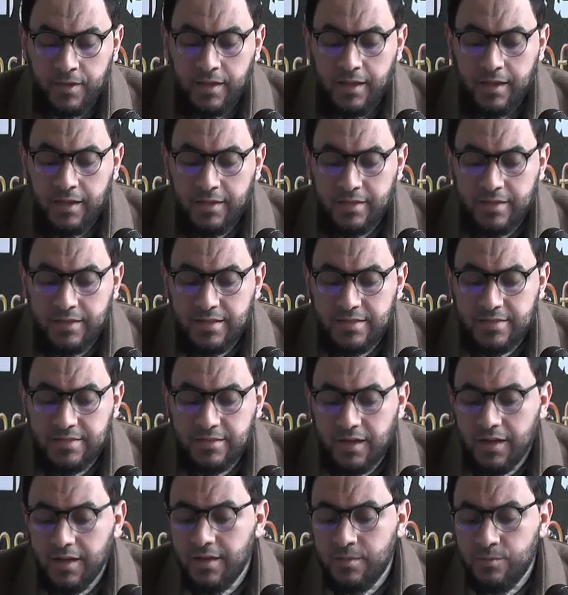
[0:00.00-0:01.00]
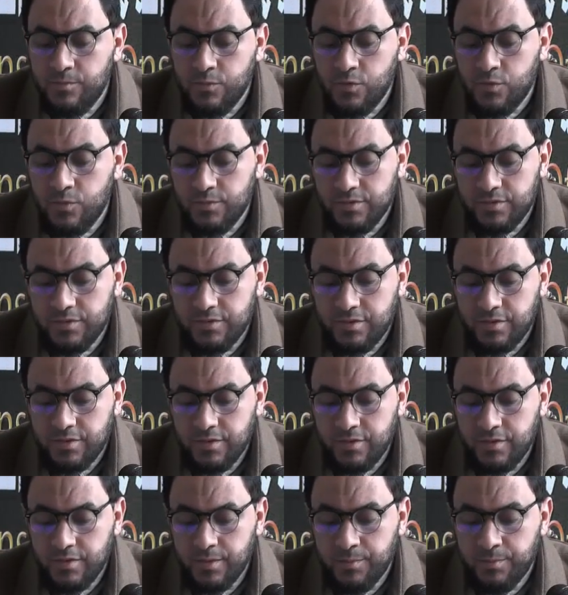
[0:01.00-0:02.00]
In this dire moment,
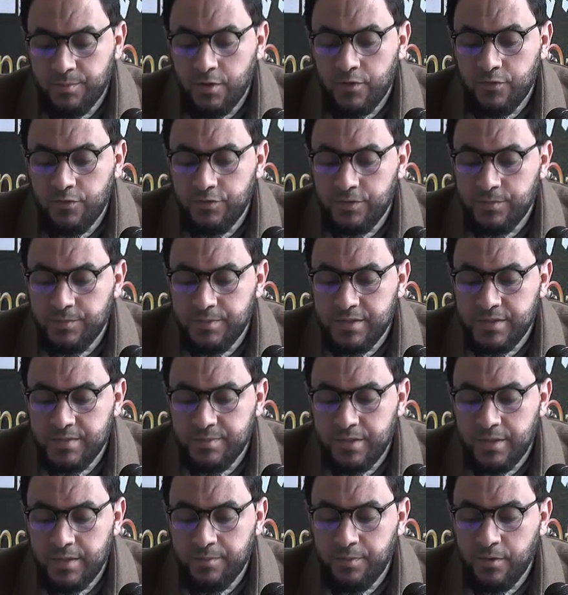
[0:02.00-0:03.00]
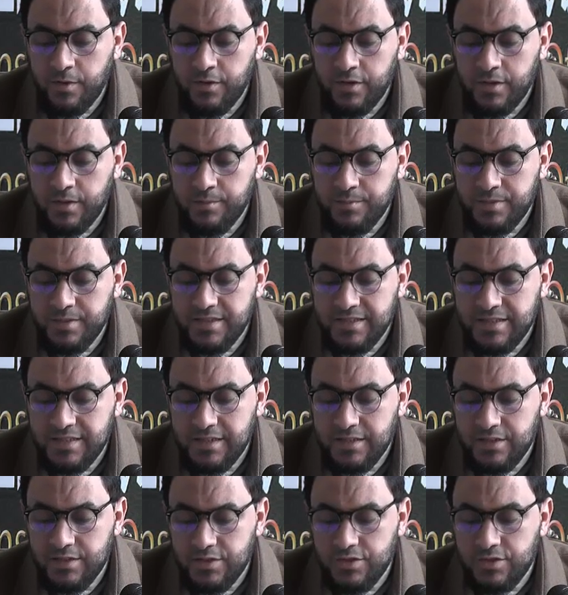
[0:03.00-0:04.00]
the Prophet, peace be upon him,
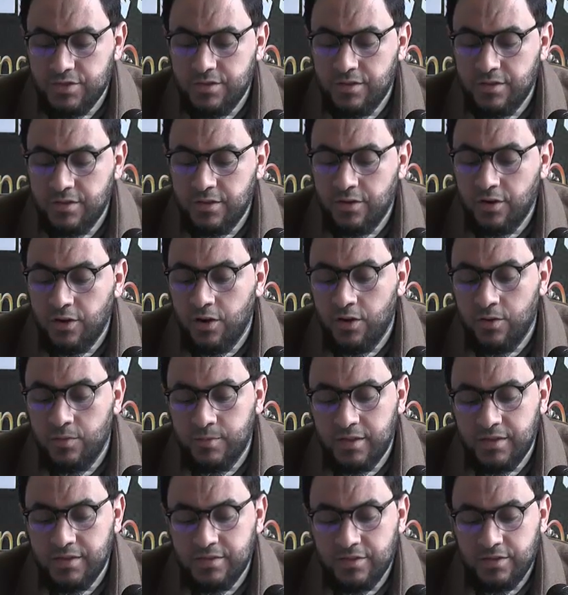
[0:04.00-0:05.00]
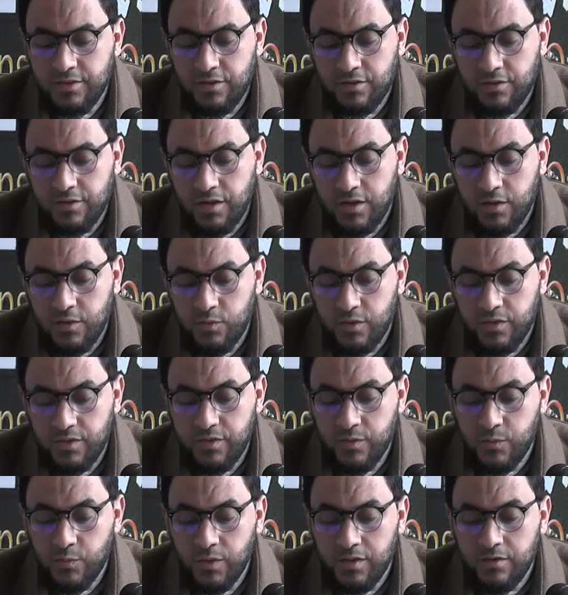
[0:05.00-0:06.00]
beseeched the Almighty Allah
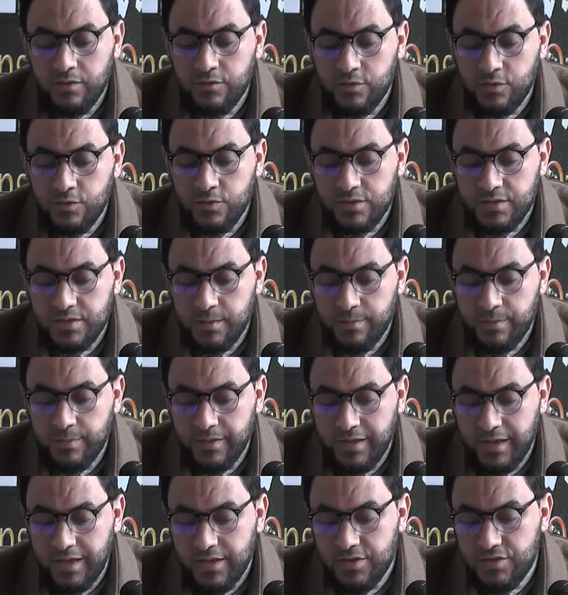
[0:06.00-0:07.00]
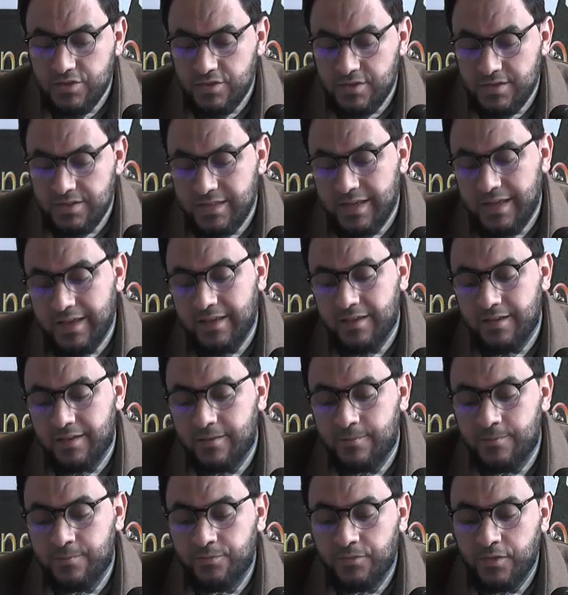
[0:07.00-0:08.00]
with a well-known supplication,
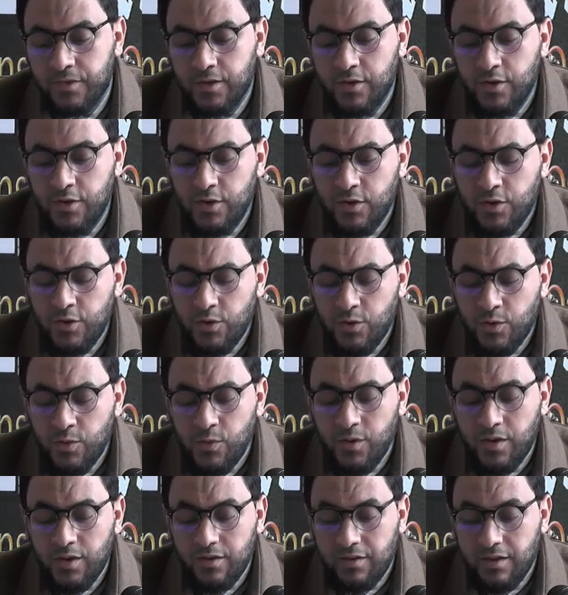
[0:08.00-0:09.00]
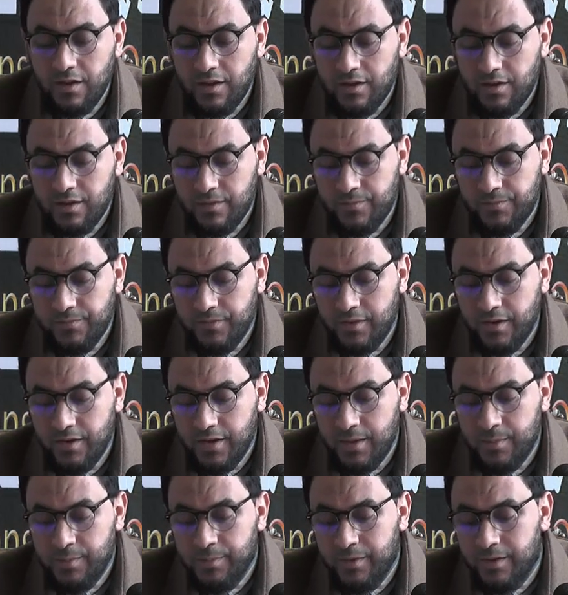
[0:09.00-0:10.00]
saying, O Allah,
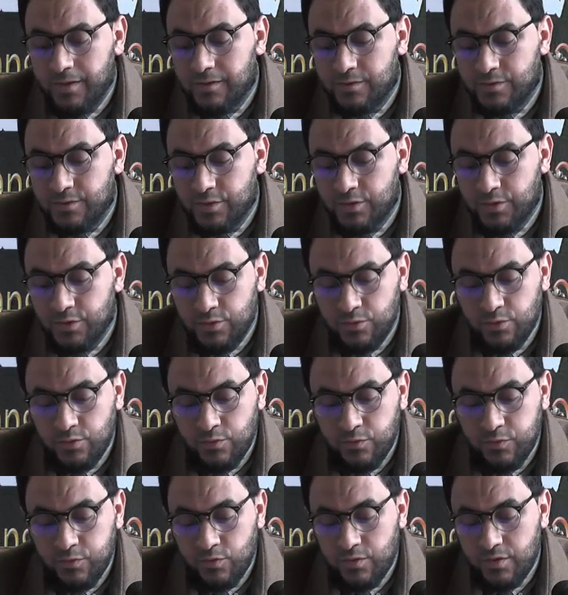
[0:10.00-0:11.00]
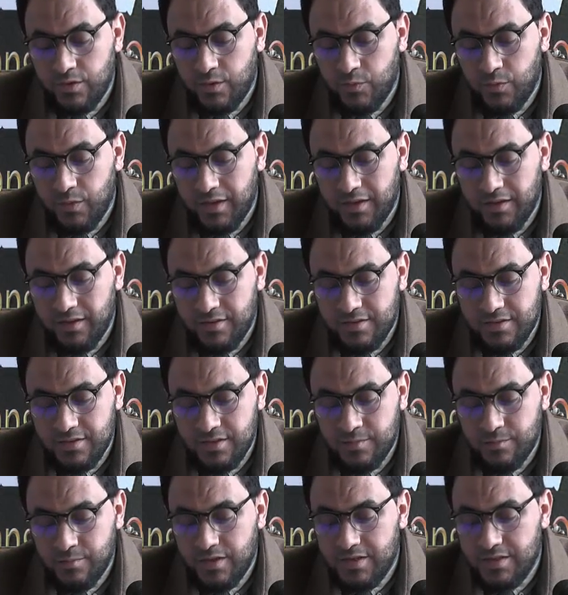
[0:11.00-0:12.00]
I appeal to you for the weakness
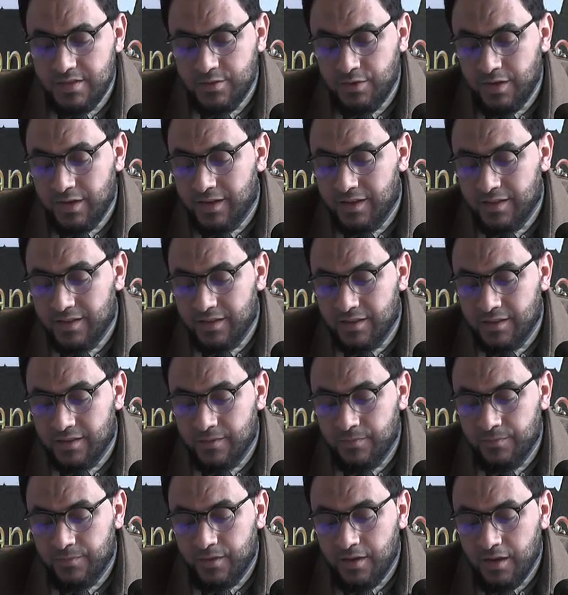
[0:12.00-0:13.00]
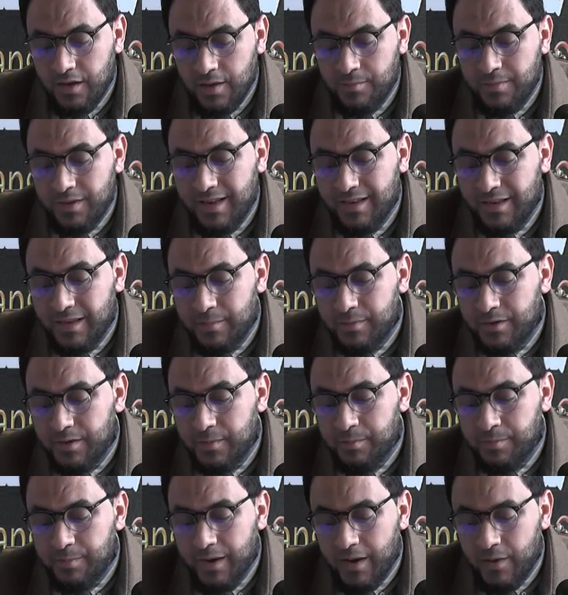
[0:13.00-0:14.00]
in my strength, and my
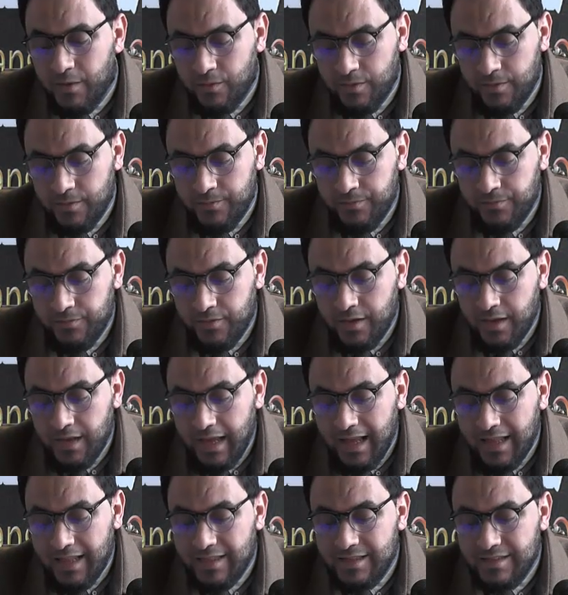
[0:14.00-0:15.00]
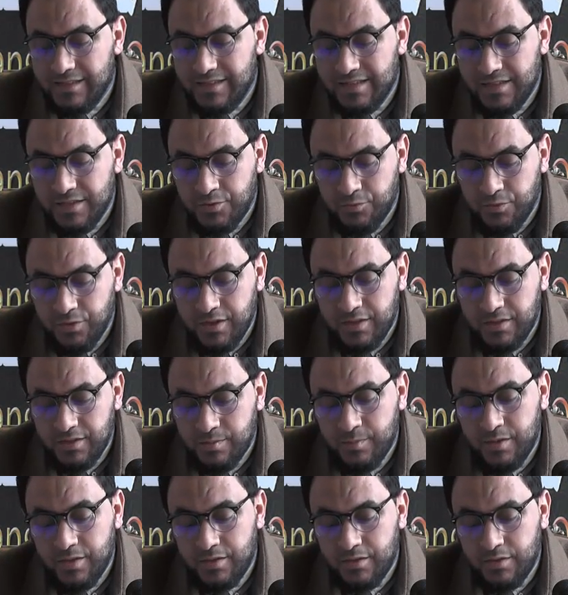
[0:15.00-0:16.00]
limited power, and the
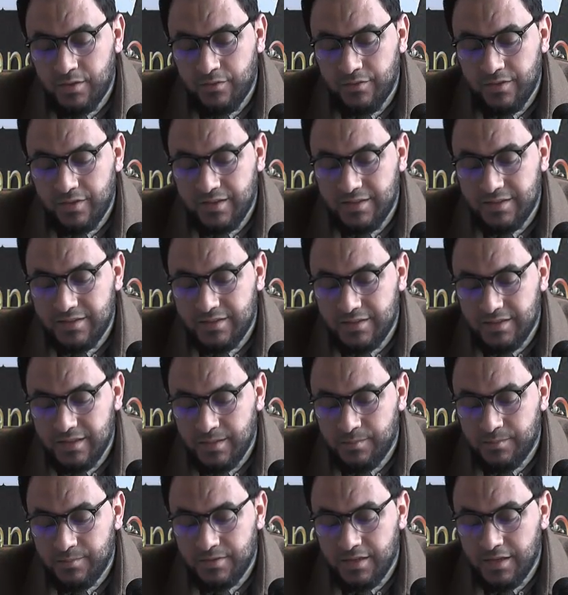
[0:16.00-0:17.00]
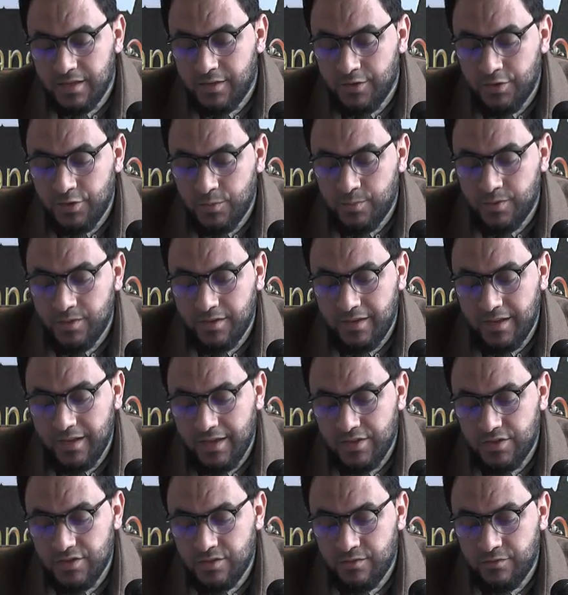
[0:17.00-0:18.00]
treatment of the contempt and
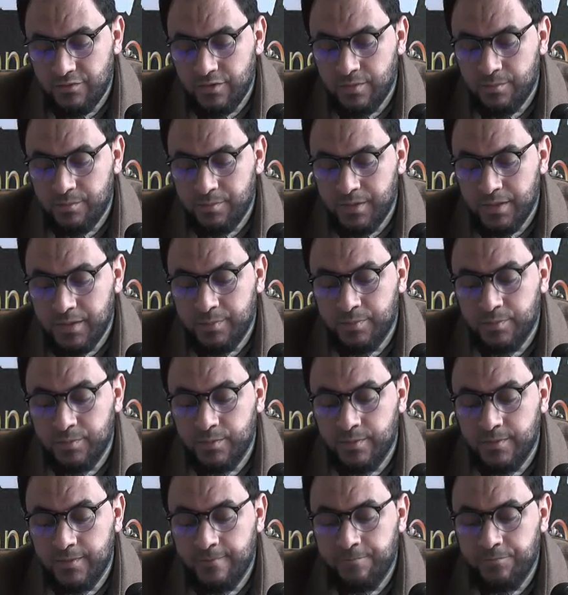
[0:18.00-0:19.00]
humiliation from people.